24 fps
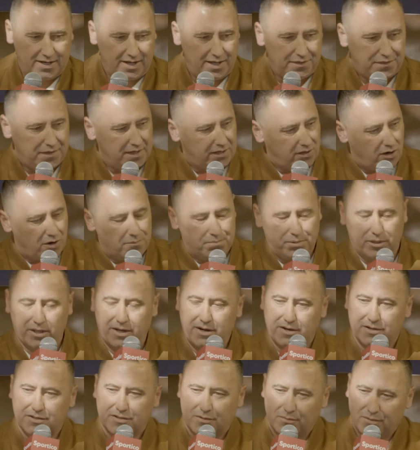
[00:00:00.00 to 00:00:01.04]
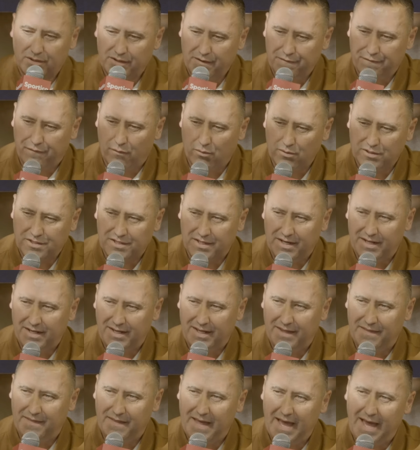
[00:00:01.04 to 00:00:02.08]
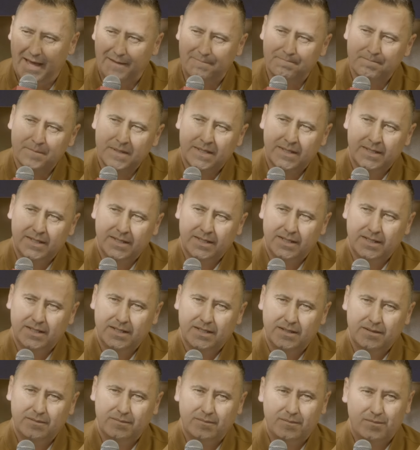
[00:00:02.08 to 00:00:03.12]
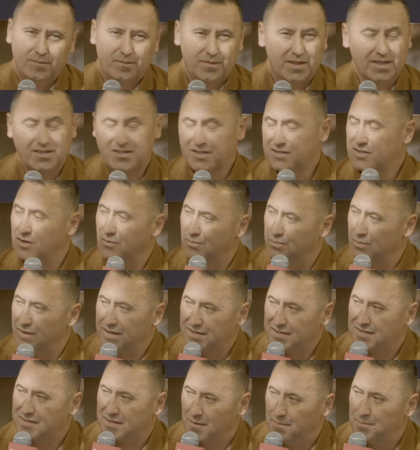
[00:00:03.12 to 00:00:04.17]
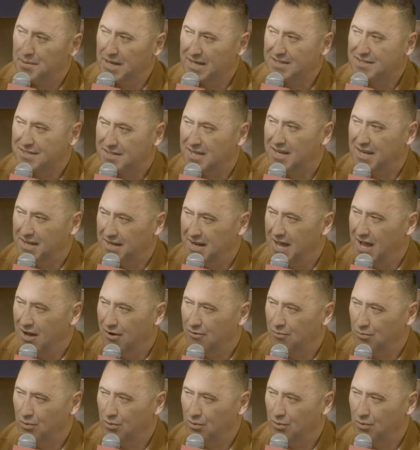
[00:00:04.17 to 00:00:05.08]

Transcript: I think our players are really fortunate in that this is a big city now.